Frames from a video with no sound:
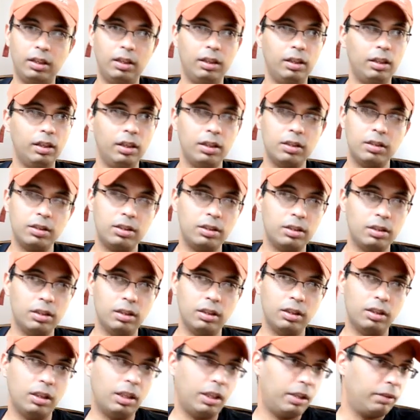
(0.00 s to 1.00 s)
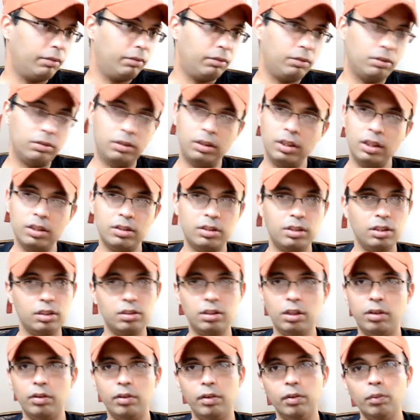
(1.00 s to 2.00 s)
it's
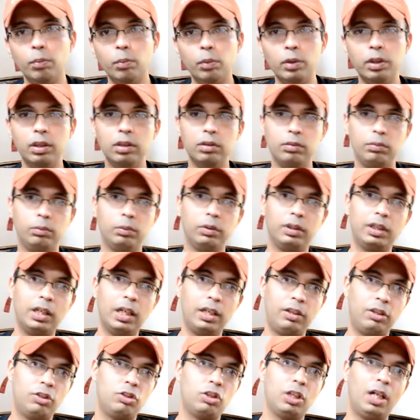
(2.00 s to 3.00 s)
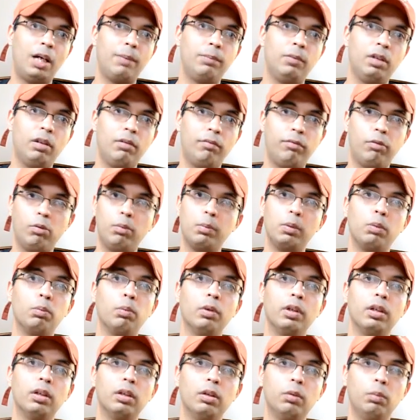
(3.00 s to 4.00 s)
D600 would get the job done for me
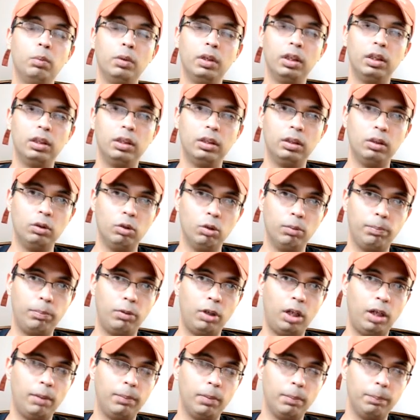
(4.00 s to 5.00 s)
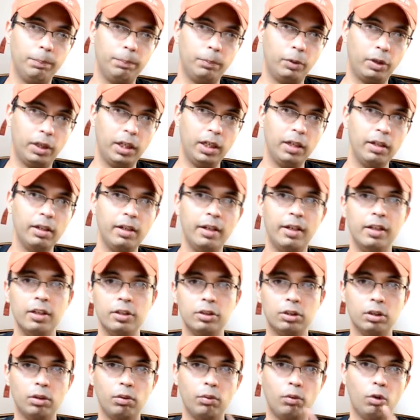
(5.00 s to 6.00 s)
with no problem. Okay,
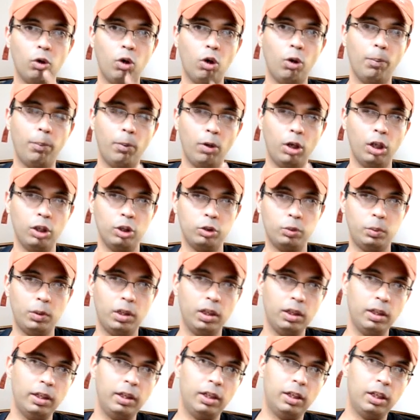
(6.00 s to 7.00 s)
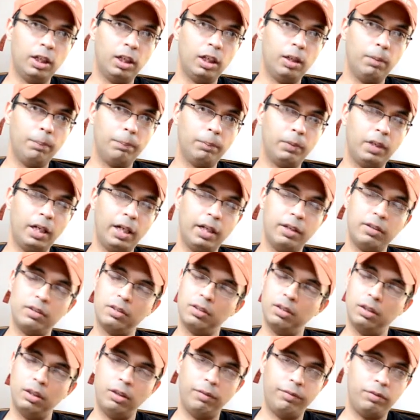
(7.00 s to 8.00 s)
so hope all is well.
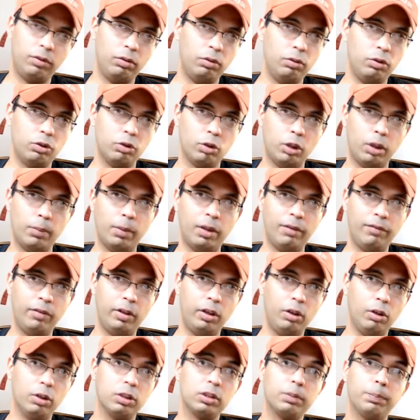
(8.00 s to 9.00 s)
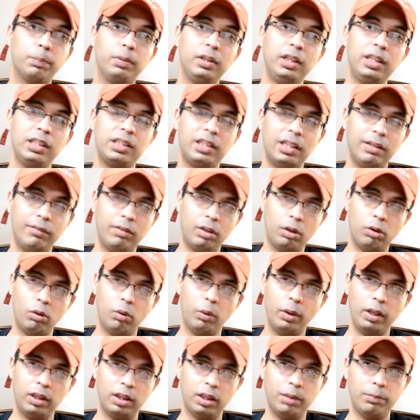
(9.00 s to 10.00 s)
Guys, if you enjoy my videos, please give it a
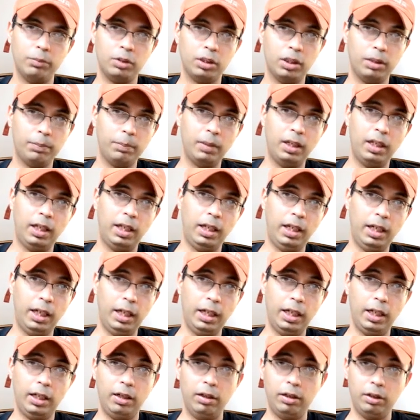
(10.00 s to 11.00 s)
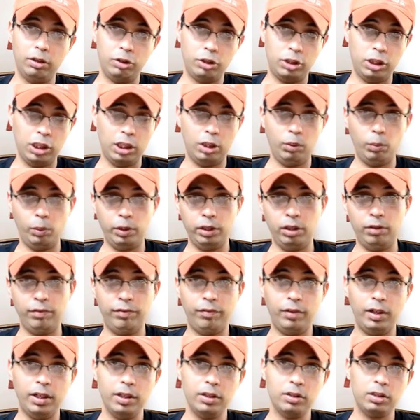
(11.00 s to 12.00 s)
quick thumbs up and share it with your
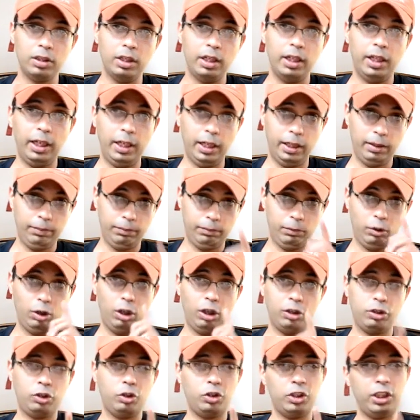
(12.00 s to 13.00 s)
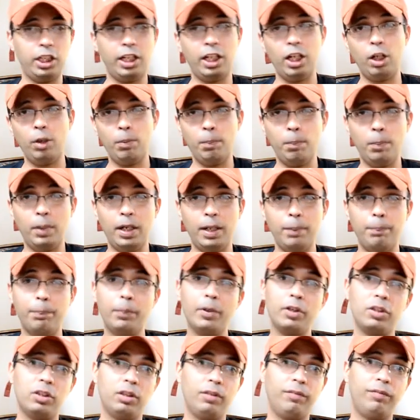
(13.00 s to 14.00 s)
friends. And also check out my
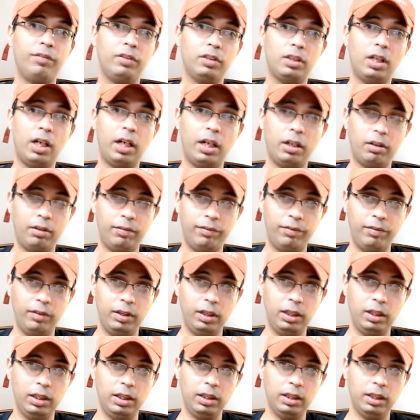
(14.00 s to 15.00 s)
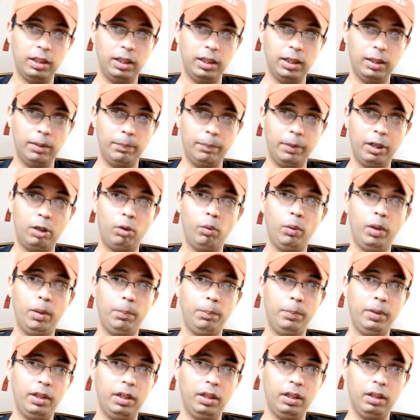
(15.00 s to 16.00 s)
budget photography
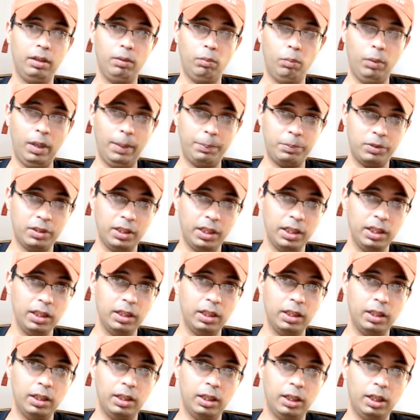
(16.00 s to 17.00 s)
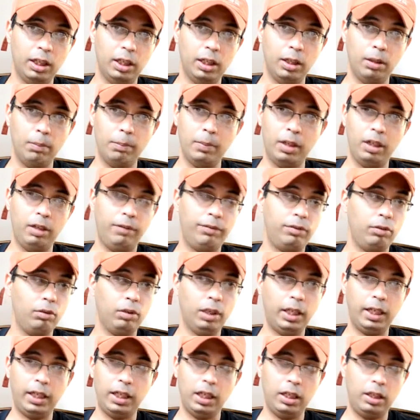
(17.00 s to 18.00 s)
equipment website. And if you
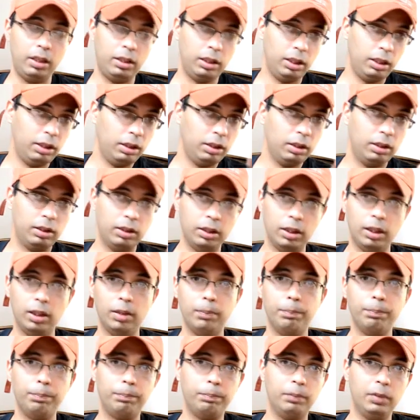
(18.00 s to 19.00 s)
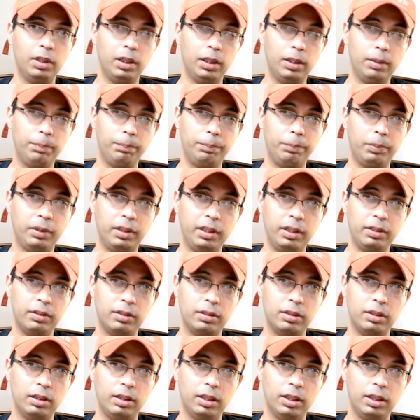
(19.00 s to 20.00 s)
like anything, please